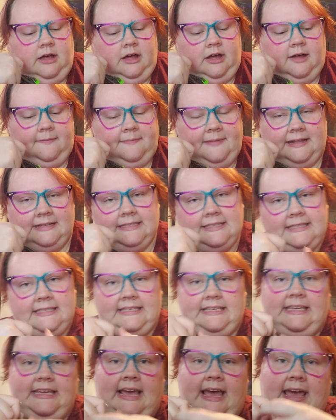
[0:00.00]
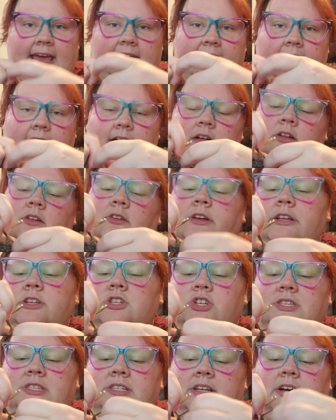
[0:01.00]
That's C-A-L.
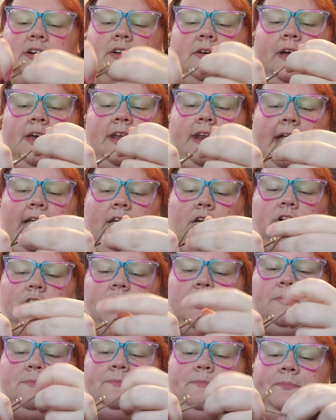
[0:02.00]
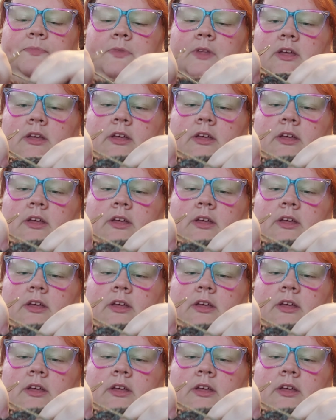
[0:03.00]
It's just an acronym.